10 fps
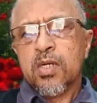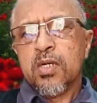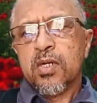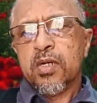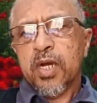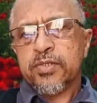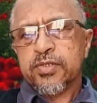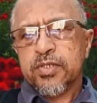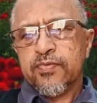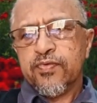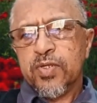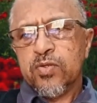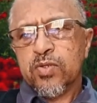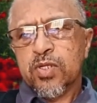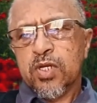Right, if we look
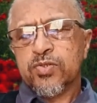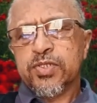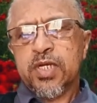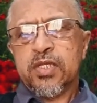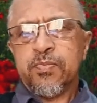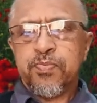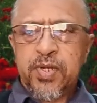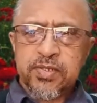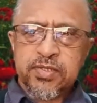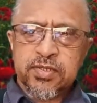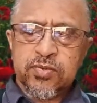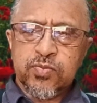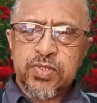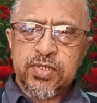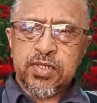closer at the pattern, we
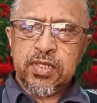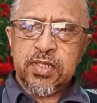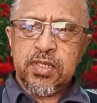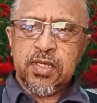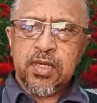see